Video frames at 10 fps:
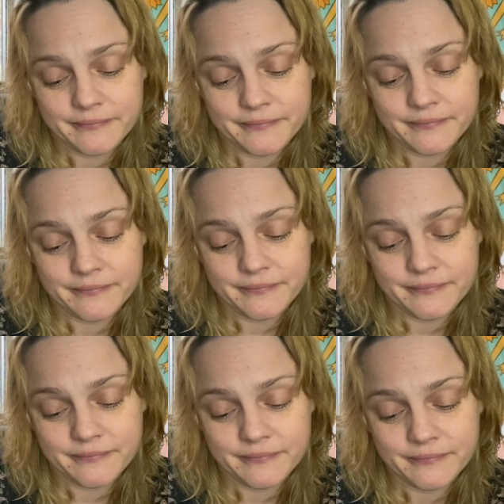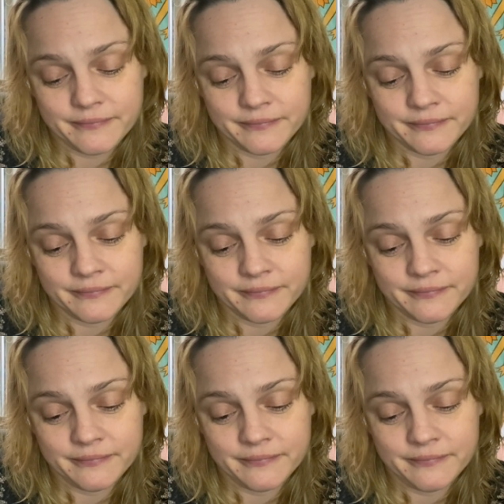
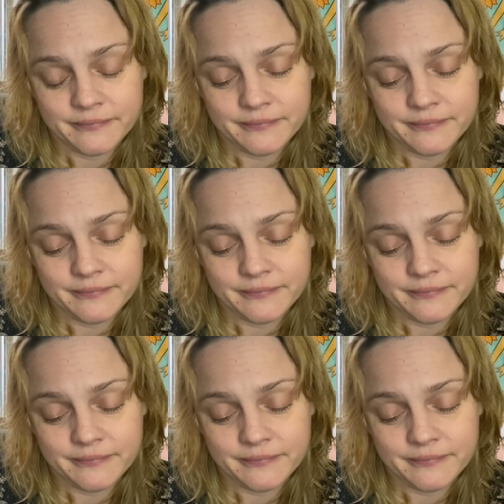[no speech]